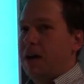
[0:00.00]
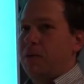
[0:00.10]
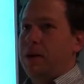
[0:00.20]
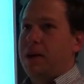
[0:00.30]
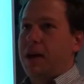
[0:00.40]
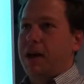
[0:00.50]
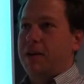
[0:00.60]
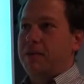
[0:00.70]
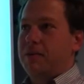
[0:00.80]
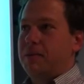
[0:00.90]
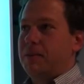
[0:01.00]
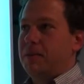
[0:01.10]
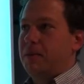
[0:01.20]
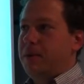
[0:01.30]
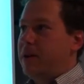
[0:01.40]
and we can
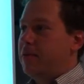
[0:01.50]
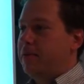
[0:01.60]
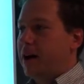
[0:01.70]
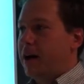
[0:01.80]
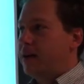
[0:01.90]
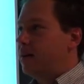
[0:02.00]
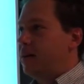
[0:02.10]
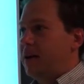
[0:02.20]
redefine